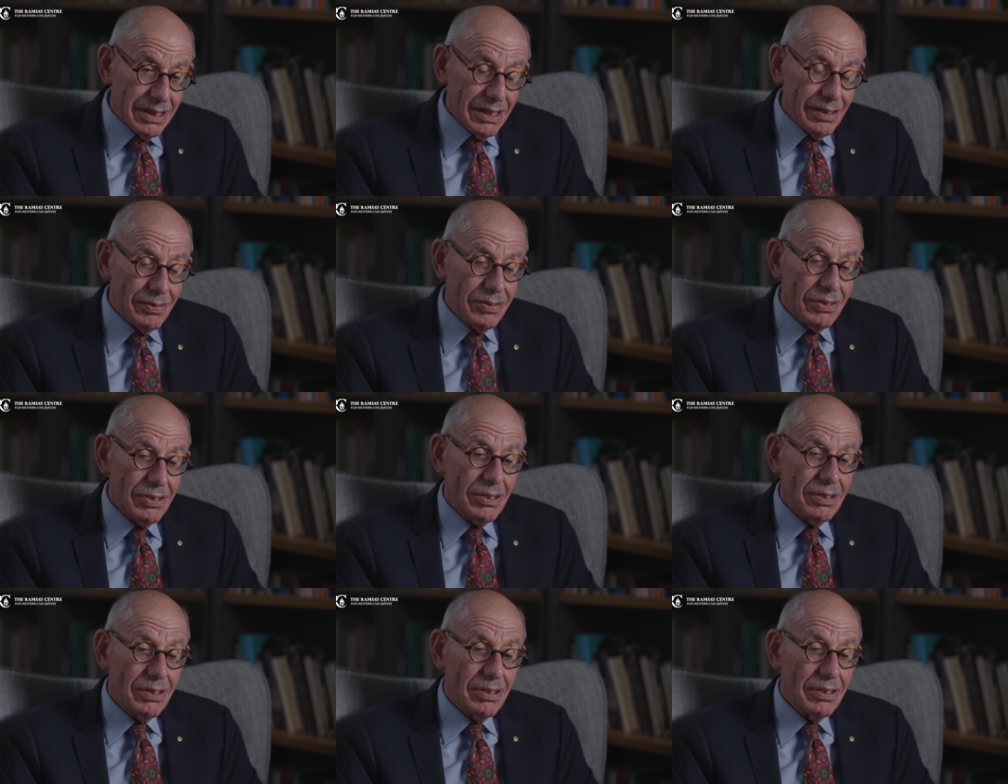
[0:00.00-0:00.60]

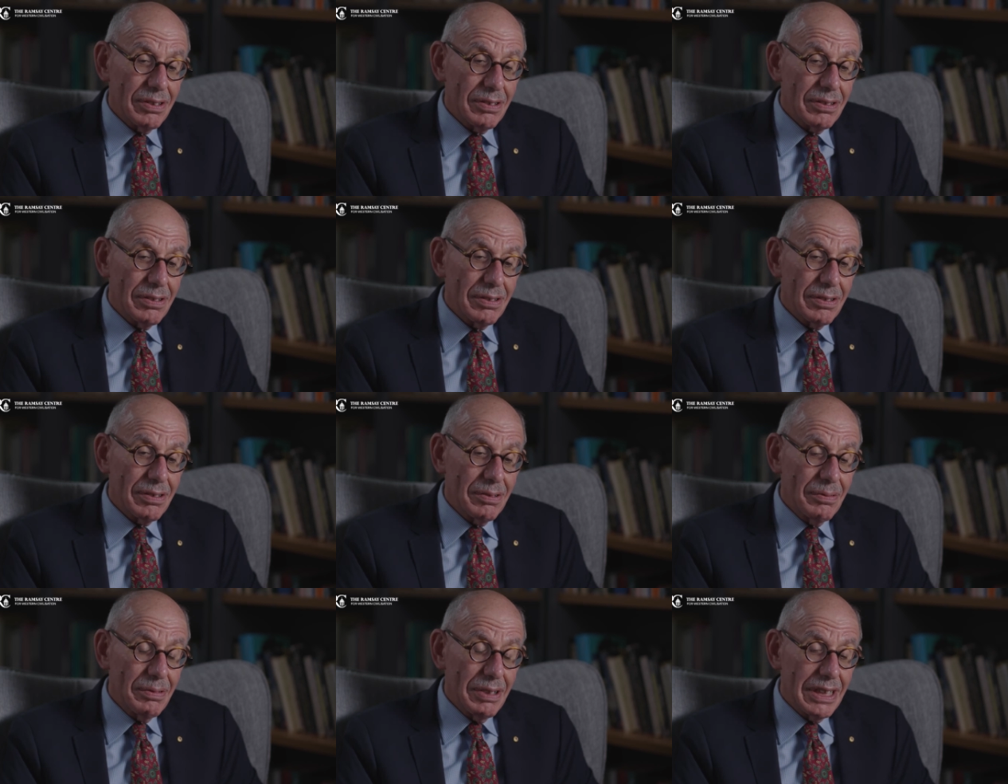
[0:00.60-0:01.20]
if you're
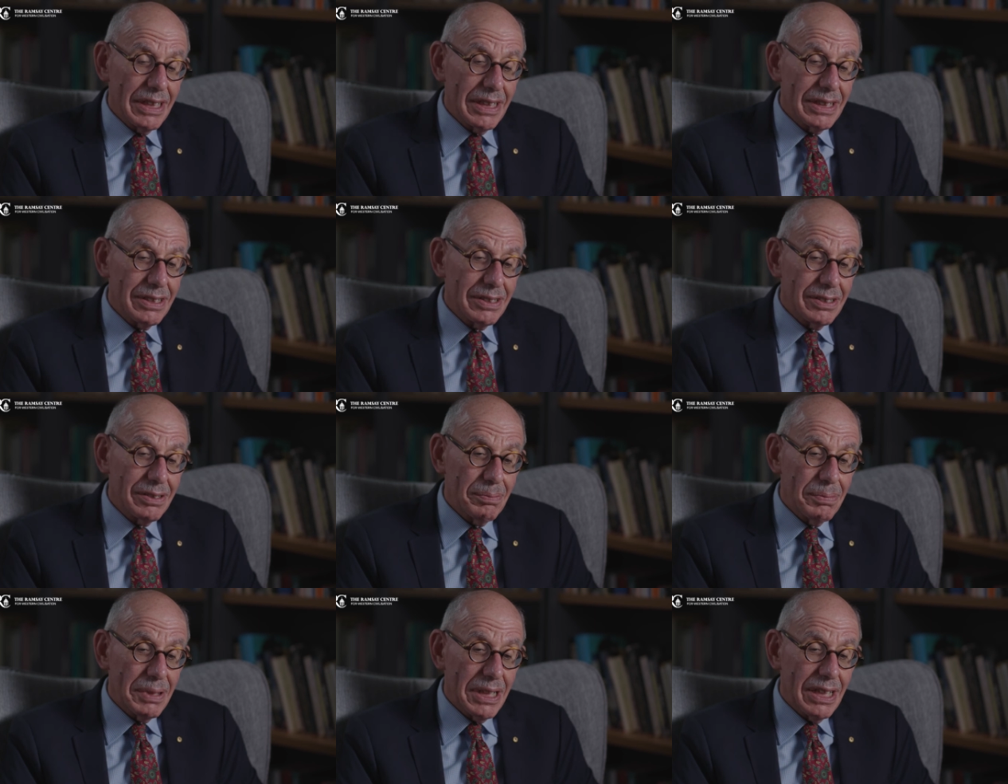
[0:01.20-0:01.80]
willing
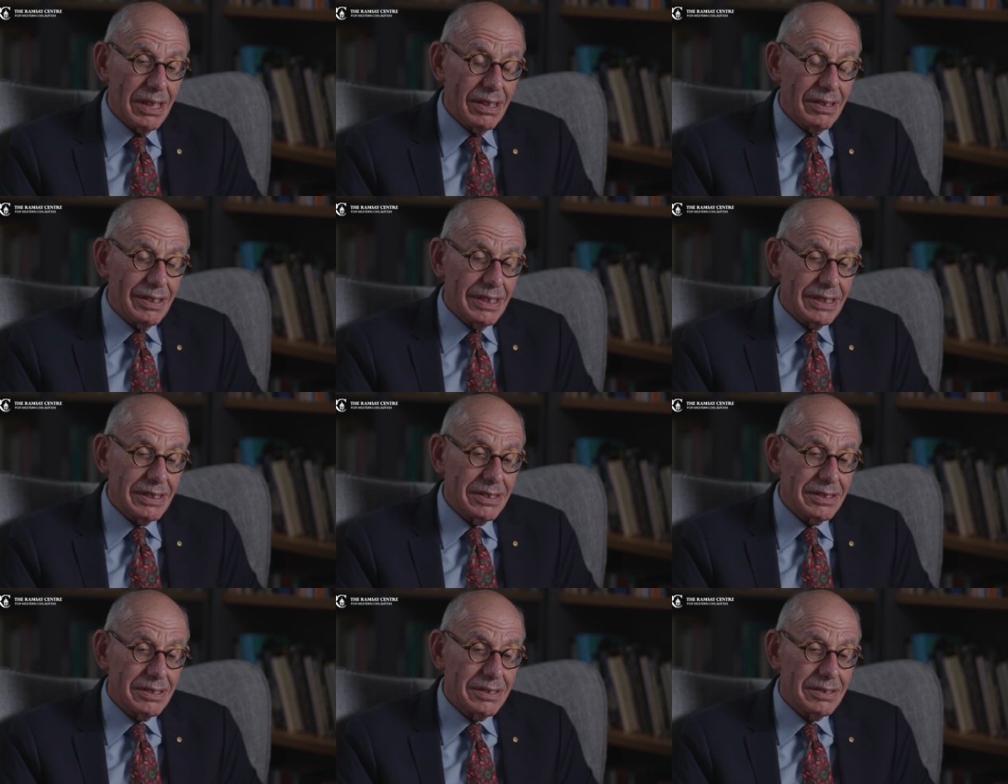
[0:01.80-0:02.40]
to bear
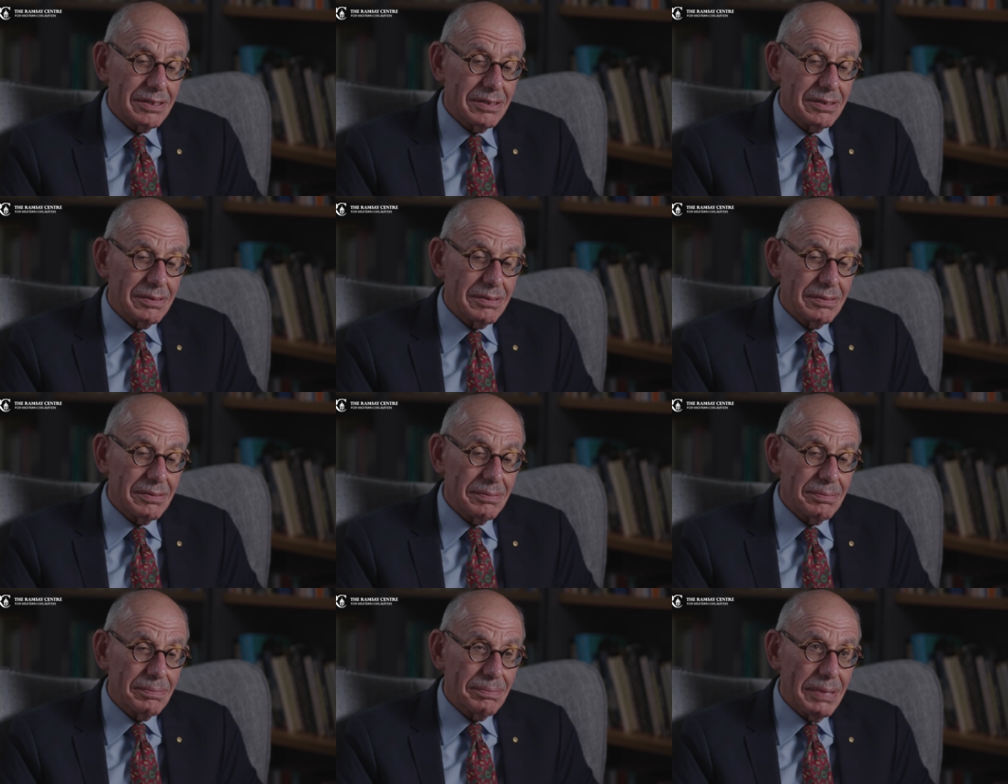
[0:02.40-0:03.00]
its
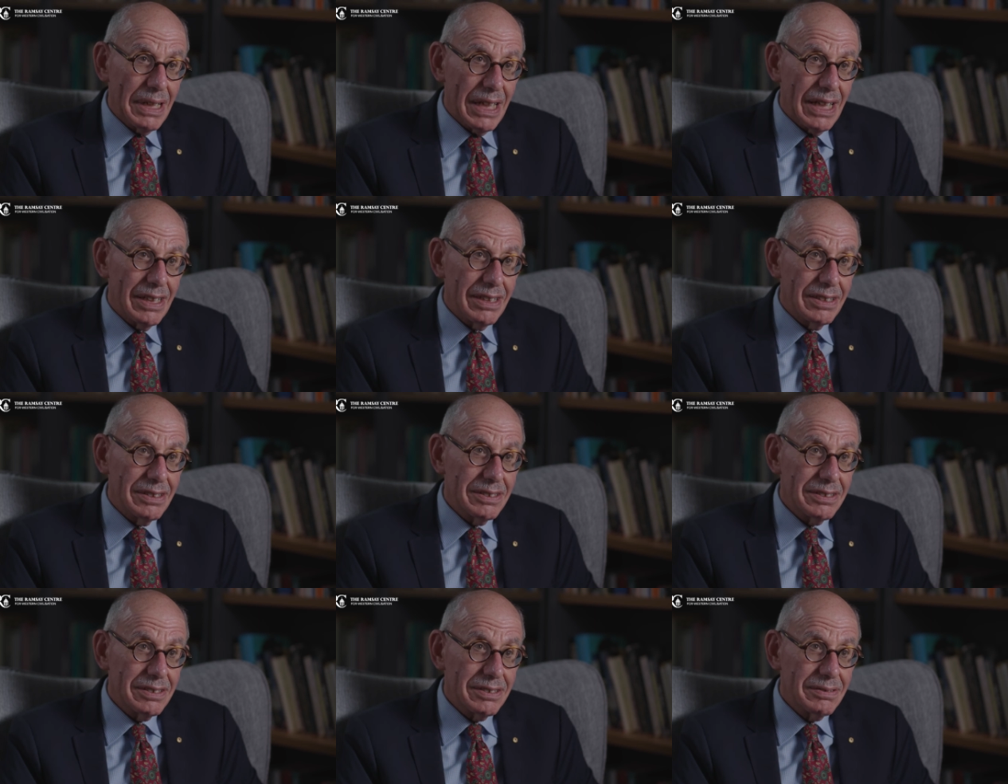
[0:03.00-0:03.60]

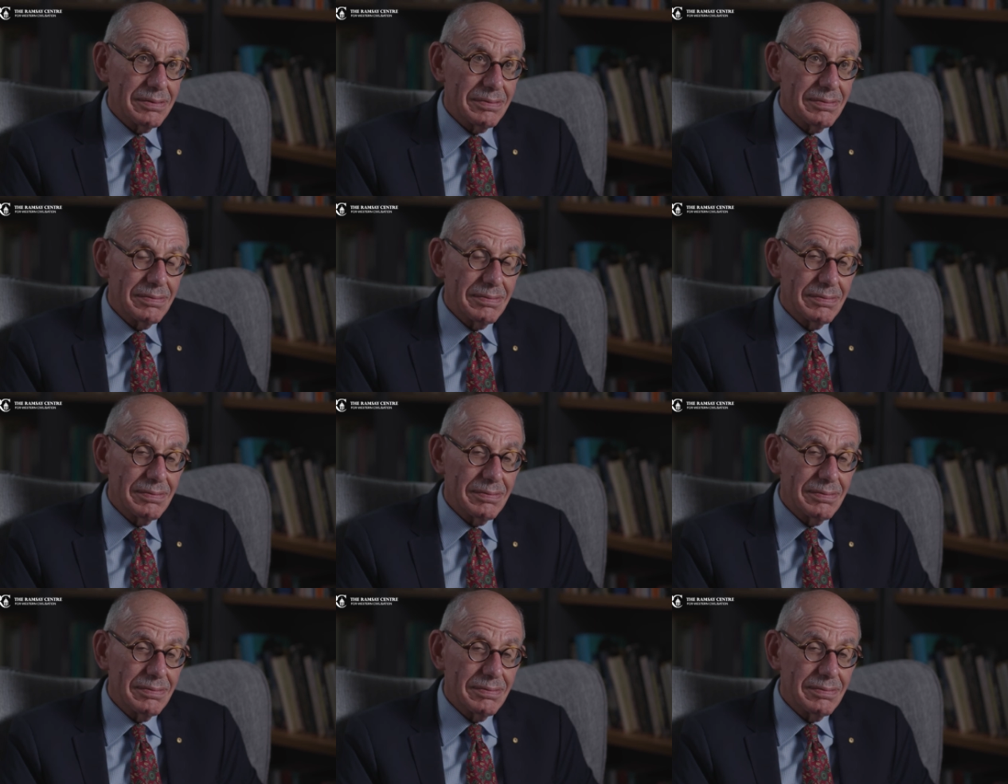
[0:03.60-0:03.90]
pains